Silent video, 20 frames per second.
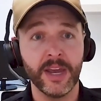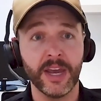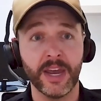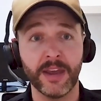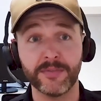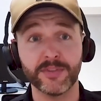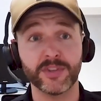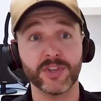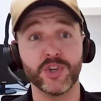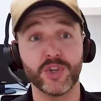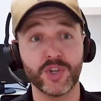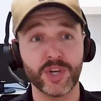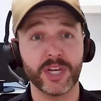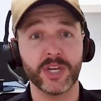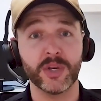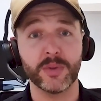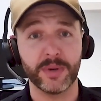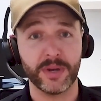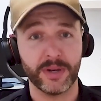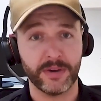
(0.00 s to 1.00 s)
If it's a
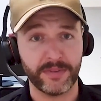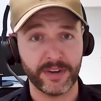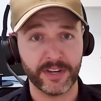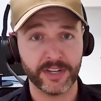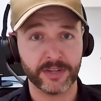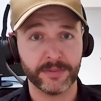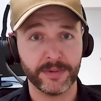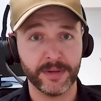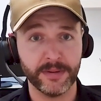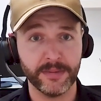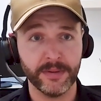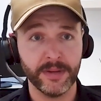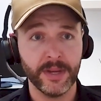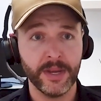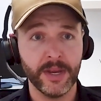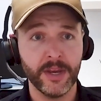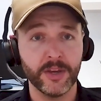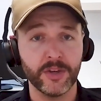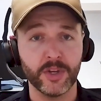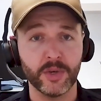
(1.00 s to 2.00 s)
genuine investment,
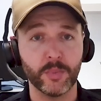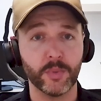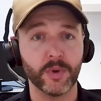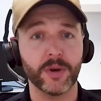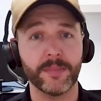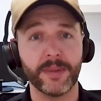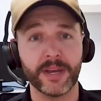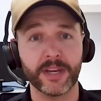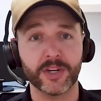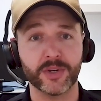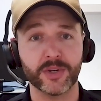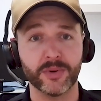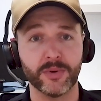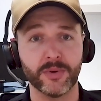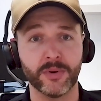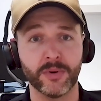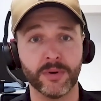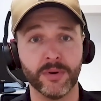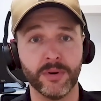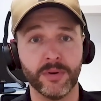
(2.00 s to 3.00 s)
you want to make
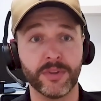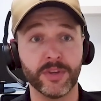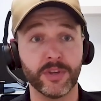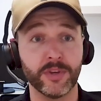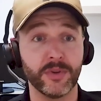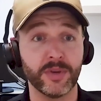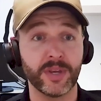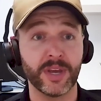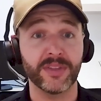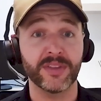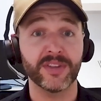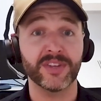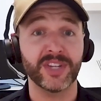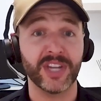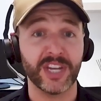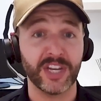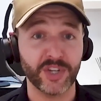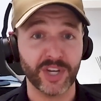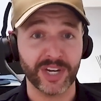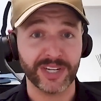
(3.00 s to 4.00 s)
sure that you get the
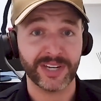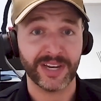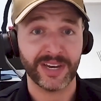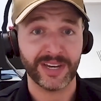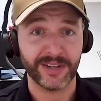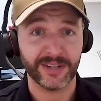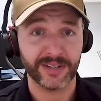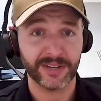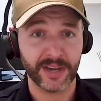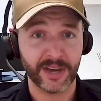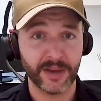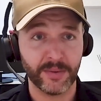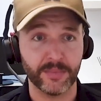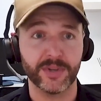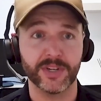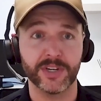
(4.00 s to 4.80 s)
CGT discount,